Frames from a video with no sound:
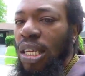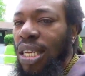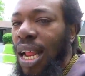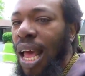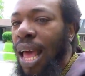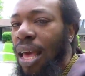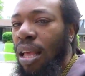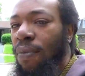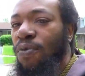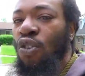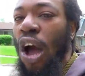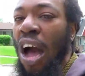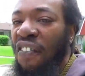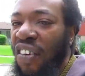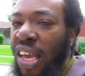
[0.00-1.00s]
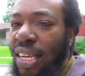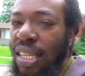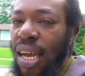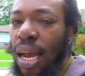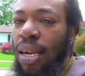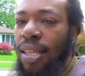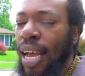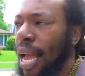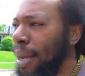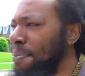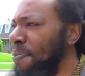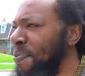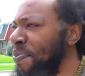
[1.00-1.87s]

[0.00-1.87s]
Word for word: it's like you have to get it all the time.